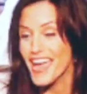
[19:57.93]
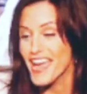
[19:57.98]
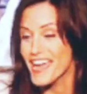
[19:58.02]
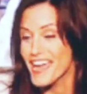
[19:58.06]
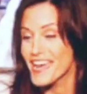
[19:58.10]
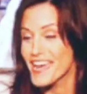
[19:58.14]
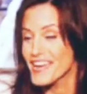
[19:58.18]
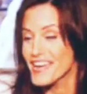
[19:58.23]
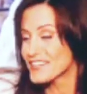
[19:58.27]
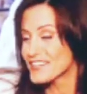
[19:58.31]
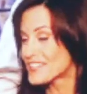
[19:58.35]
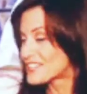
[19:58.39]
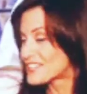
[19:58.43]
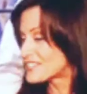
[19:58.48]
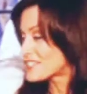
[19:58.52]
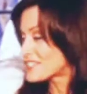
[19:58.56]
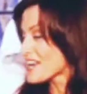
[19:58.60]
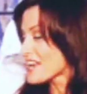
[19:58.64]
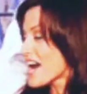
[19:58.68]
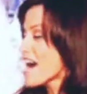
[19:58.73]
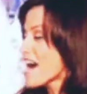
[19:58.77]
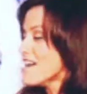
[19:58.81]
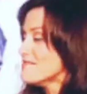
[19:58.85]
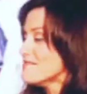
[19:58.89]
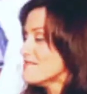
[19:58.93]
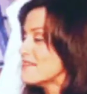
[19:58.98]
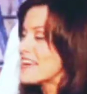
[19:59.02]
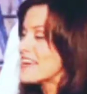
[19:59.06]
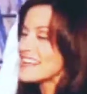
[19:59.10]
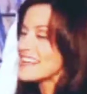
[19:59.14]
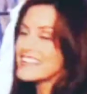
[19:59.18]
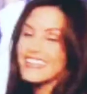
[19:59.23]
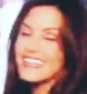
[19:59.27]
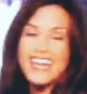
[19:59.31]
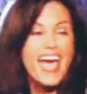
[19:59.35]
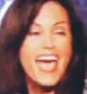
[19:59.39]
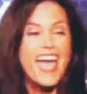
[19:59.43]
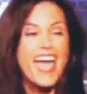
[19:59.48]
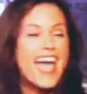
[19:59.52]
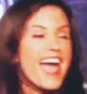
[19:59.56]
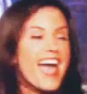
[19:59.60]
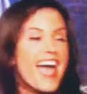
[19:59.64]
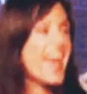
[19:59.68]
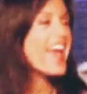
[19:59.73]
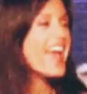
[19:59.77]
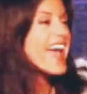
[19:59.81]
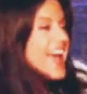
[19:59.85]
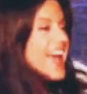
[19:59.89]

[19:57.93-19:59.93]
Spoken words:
love good news, so share the good